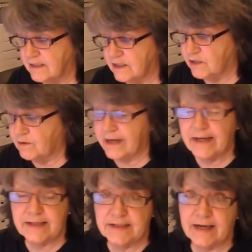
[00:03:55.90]
you know, I
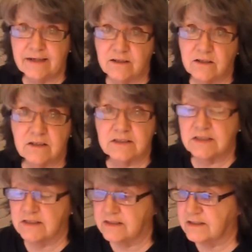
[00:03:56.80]
hadn't had a car
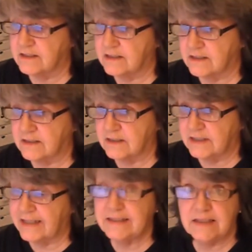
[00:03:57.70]
since uh,
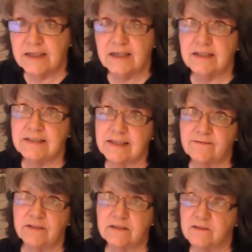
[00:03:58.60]

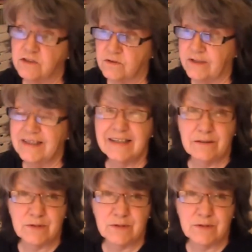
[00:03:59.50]
1987. So I think that